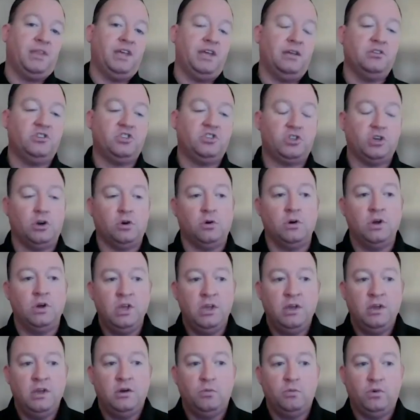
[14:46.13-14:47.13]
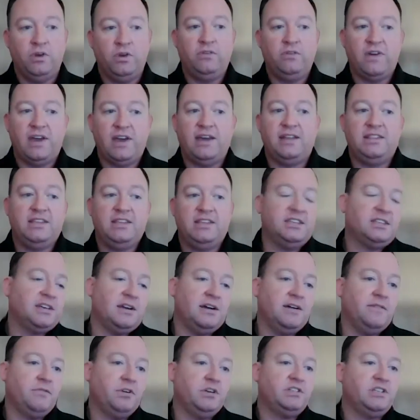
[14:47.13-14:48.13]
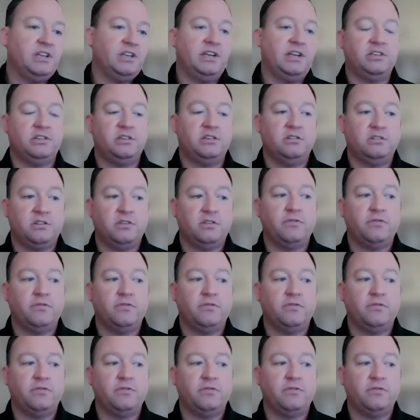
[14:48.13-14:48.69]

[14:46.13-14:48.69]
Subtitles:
And so we've had these conversations